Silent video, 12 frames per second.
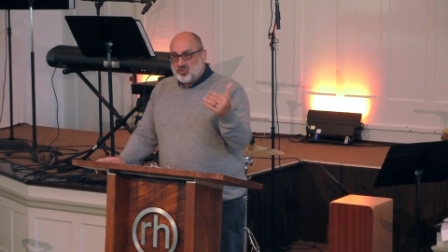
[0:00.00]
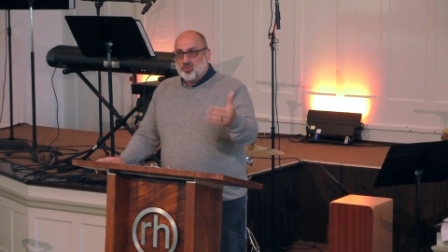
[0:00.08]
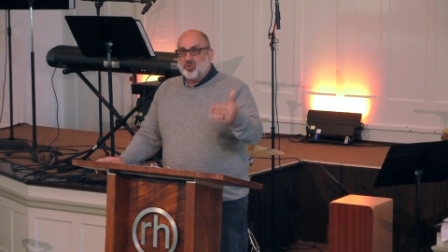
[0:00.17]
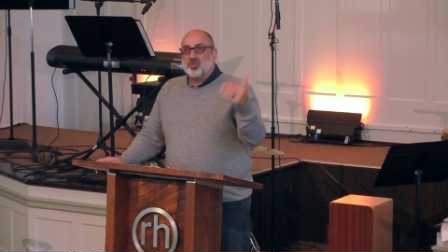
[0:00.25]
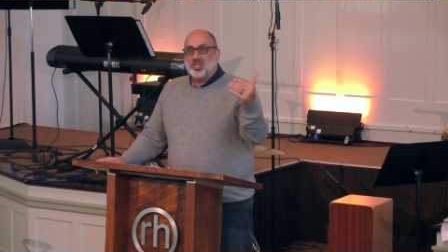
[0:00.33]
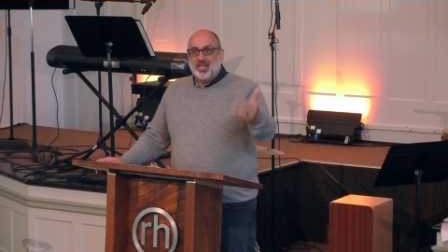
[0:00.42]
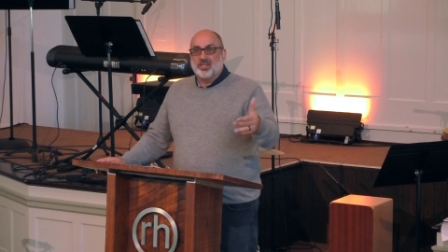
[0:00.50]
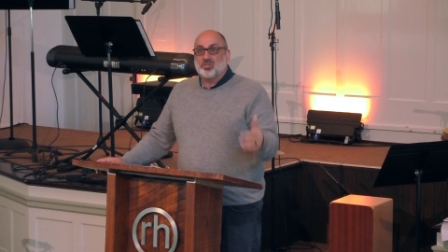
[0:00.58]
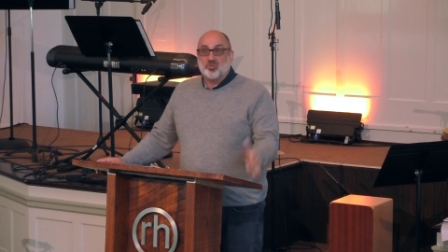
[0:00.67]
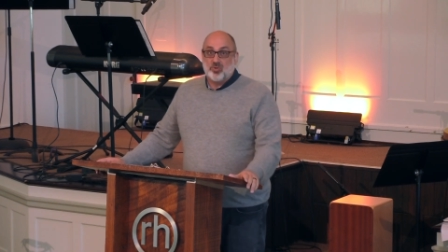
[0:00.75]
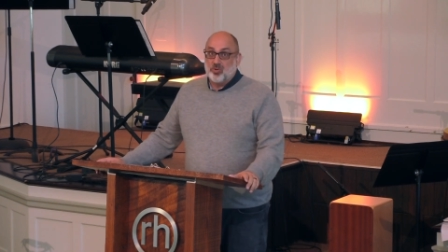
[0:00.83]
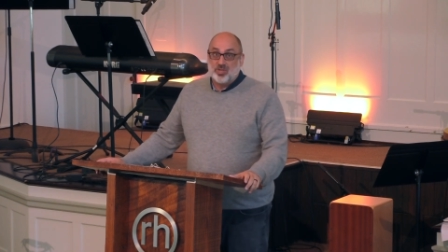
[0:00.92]
truth
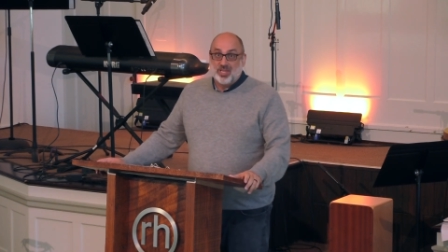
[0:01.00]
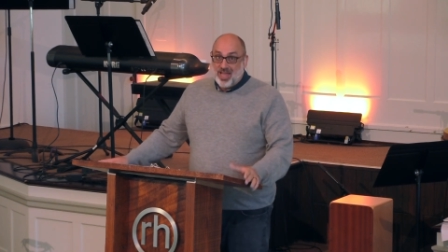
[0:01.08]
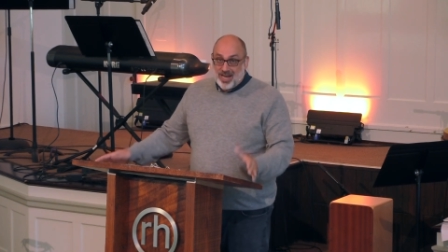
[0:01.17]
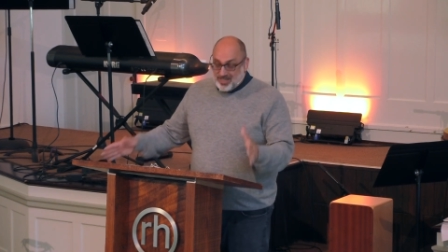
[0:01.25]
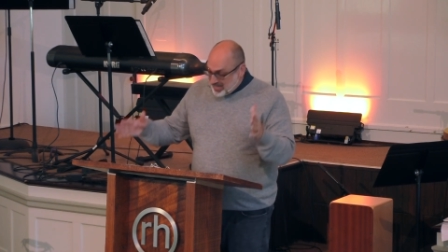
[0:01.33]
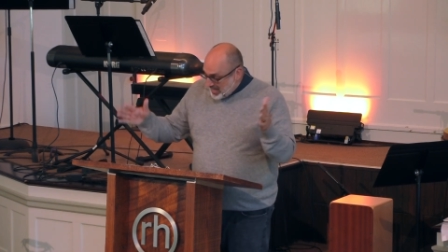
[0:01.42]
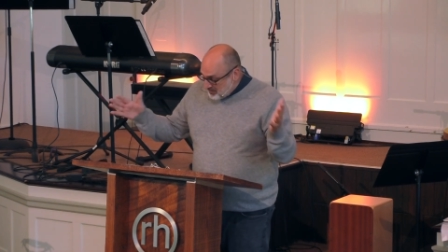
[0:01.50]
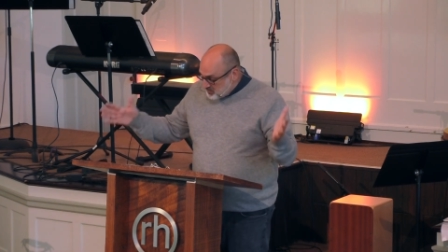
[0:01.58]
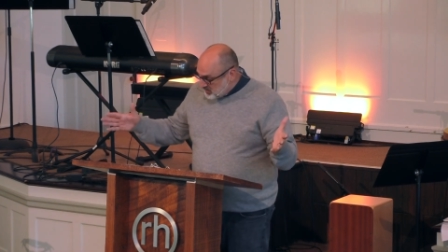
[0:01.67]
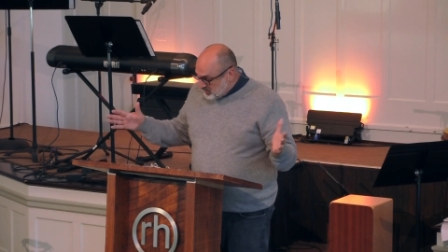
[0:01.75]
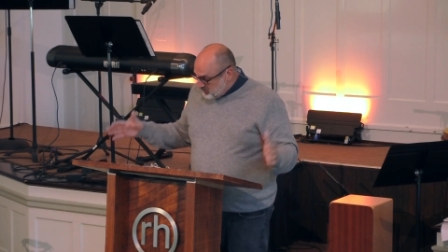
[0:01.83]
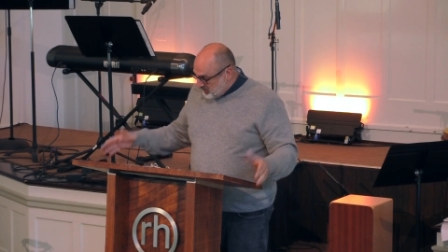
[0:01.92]
is truth. And that is
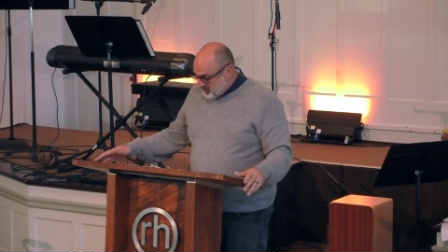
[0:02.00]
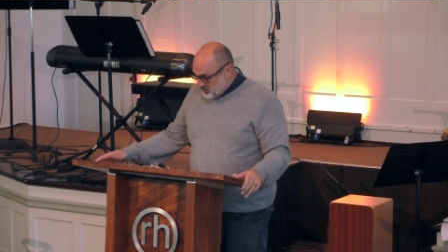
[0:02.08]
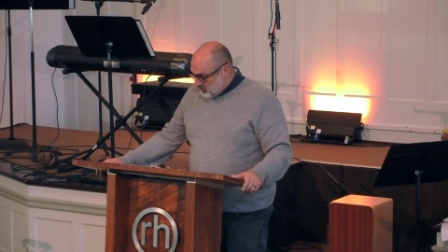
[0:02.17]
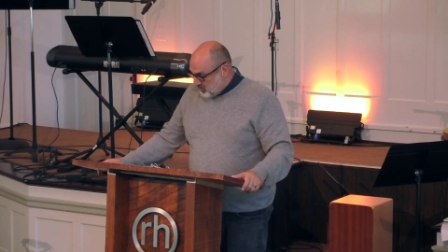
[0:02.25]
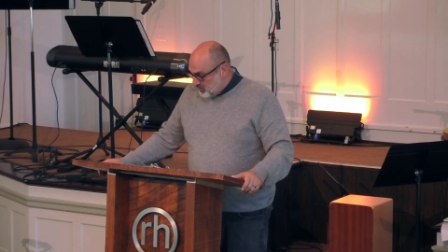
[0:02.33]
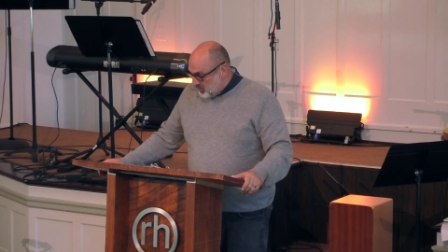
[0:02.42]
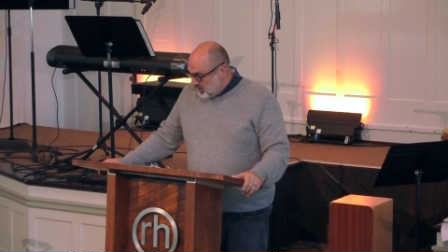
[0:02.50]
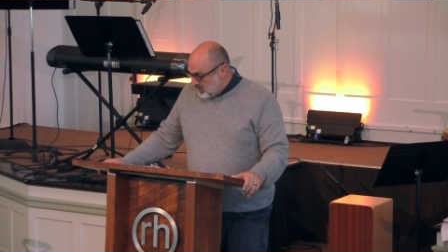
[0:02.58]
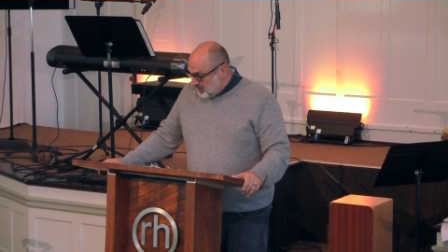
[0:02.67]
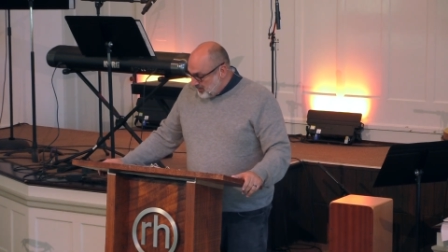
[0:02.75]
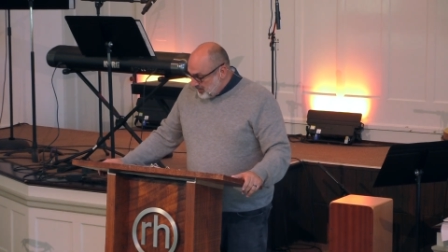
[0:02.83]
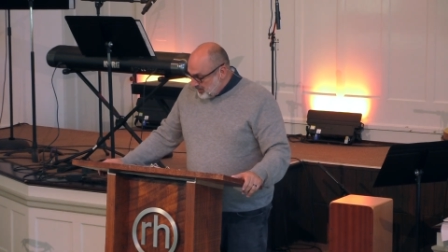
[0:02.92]
absolutely true.
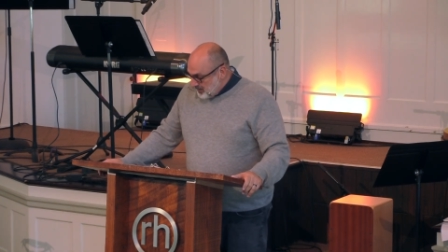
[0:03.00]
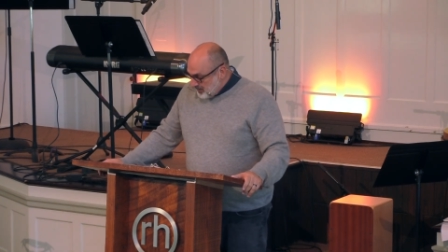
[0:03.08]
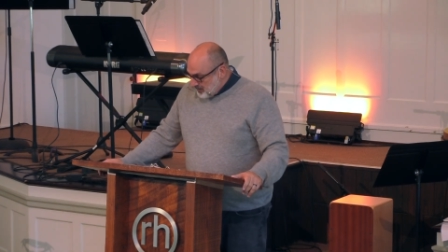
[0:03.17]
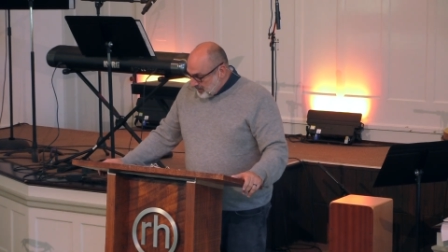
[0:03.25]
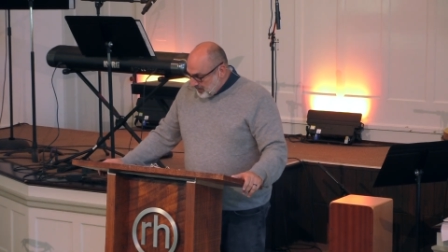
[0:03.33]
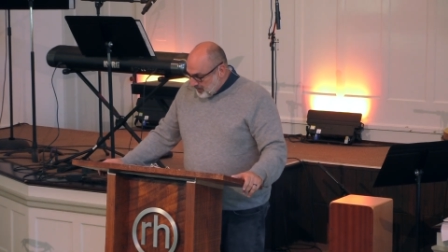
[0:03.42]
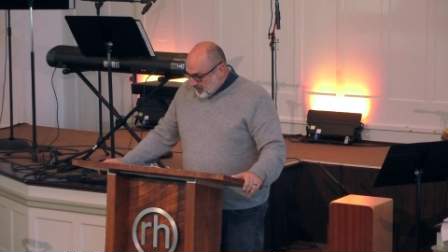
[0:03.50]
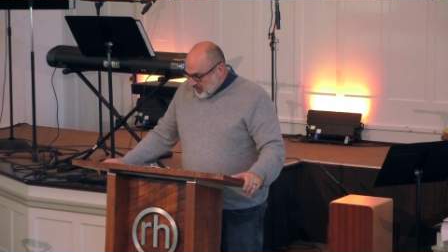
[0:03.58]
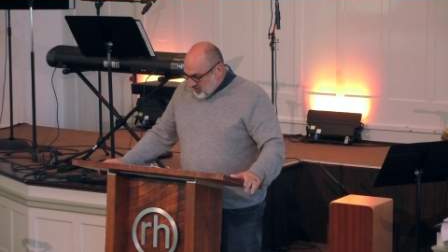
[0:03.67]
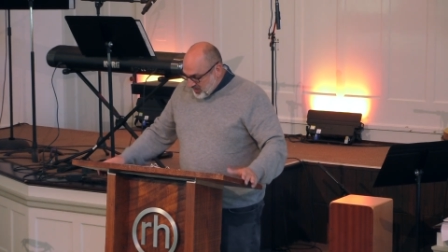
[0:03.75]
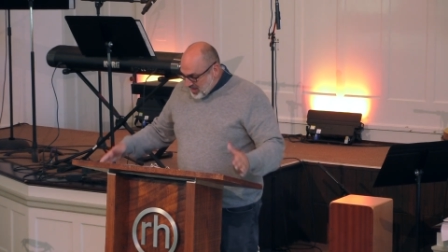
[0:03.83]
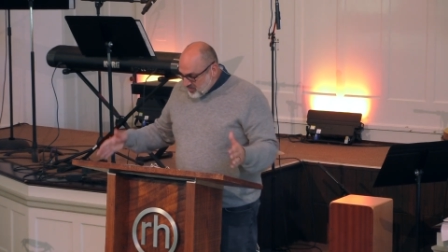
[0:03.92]

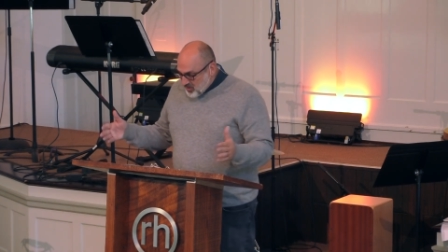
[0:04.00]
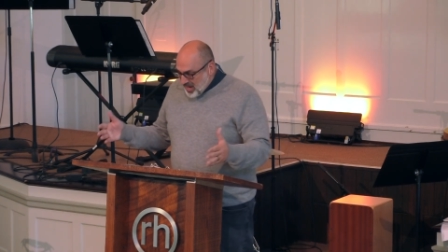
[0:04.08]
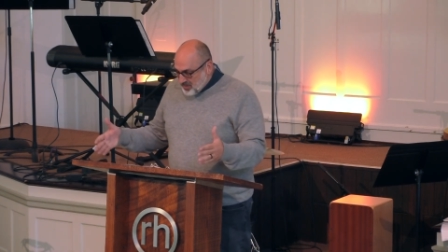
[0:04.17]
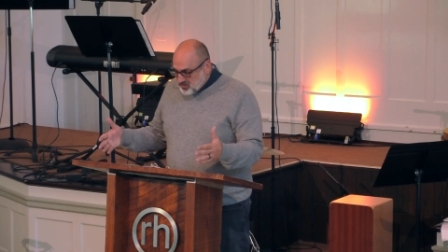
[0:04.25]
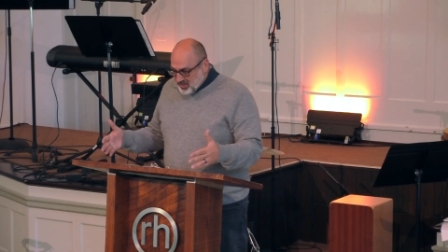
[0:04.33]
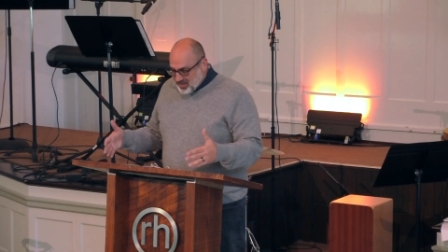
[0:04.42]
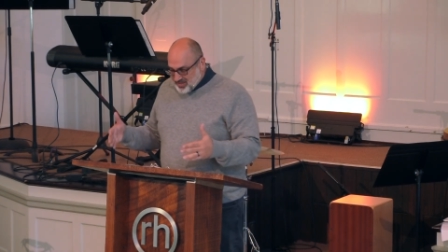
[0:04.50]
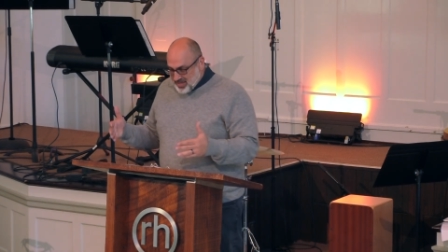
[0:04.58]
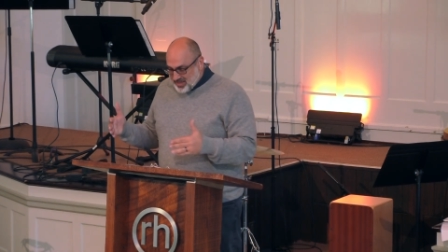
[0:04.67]
The other option is that